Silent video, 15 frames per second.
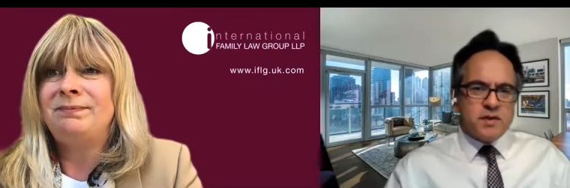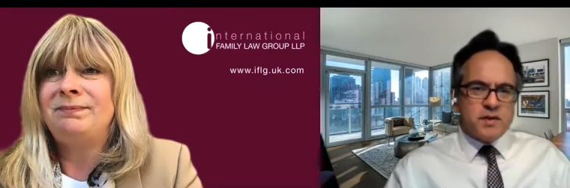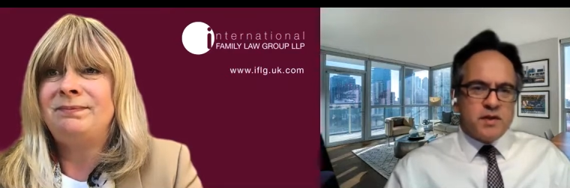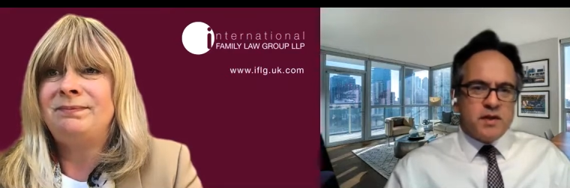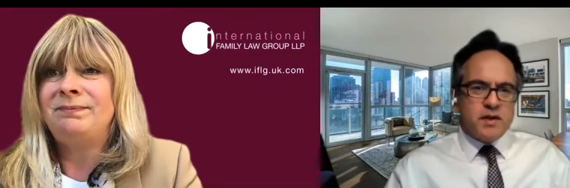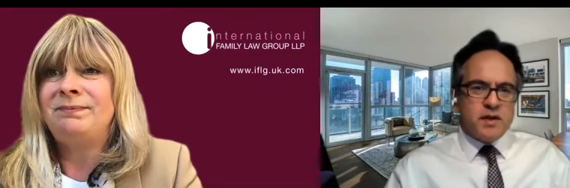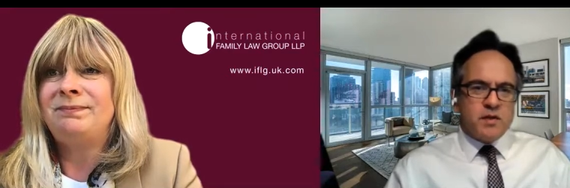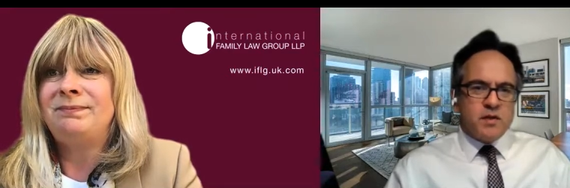Speaker 1: in
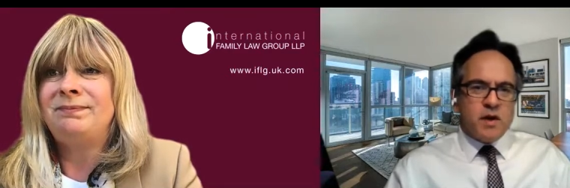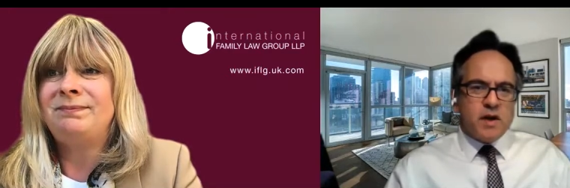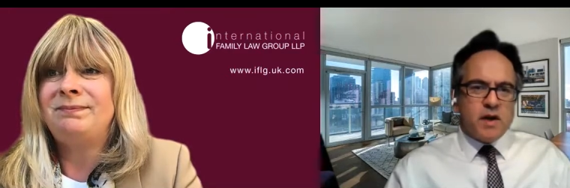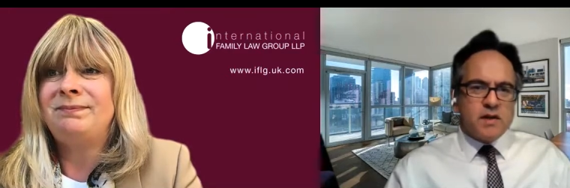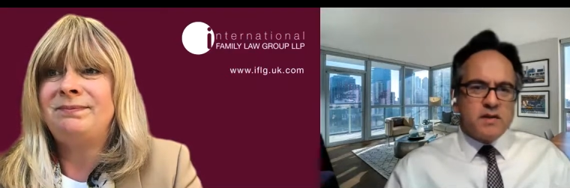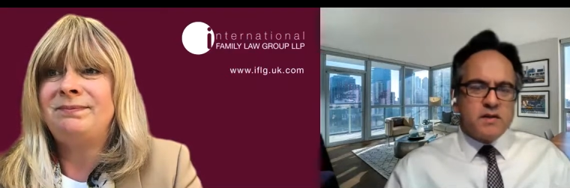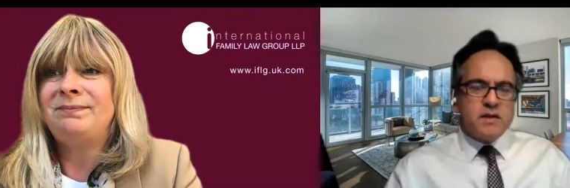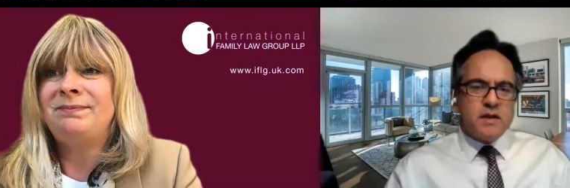the
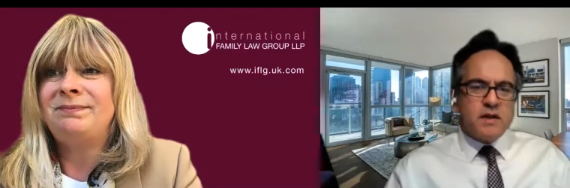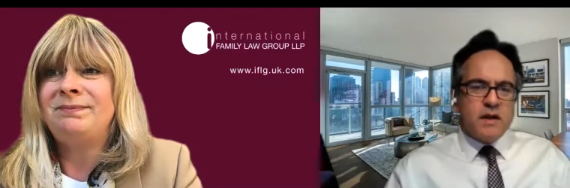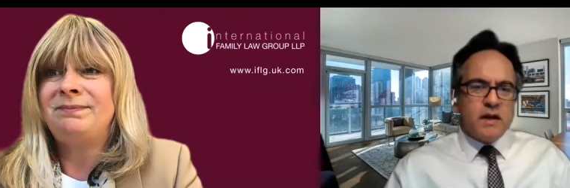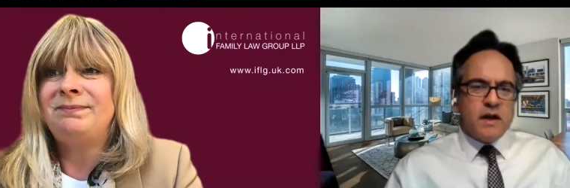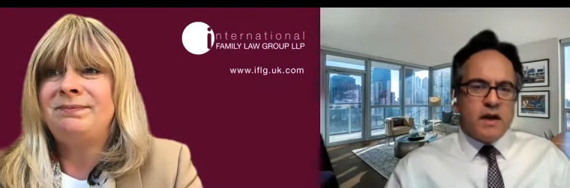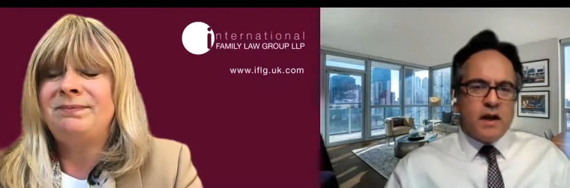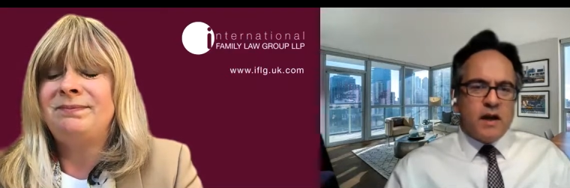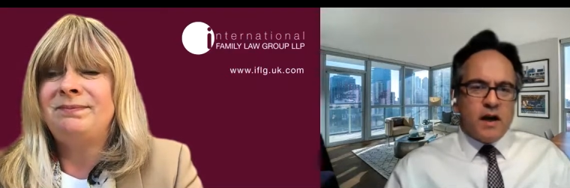U.S.
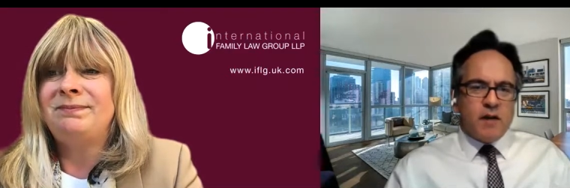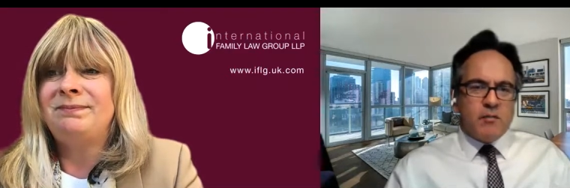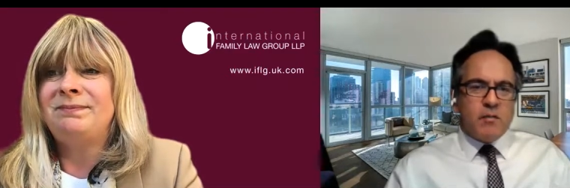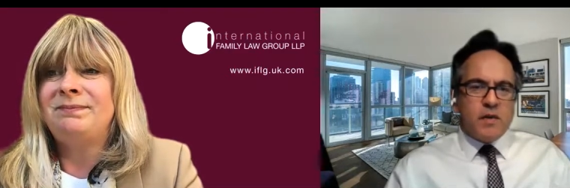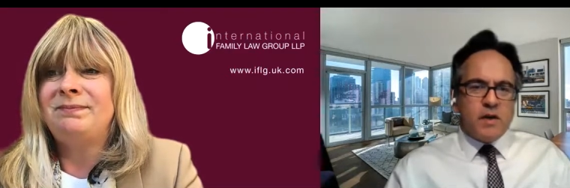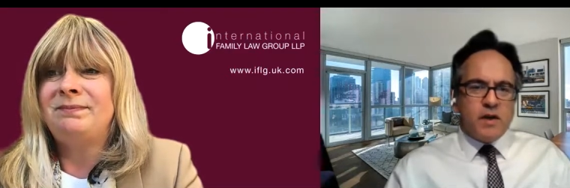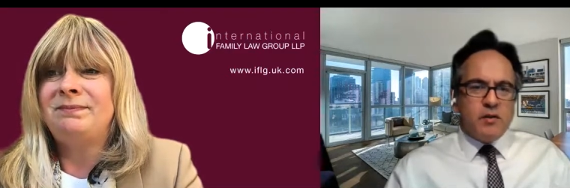Um, you,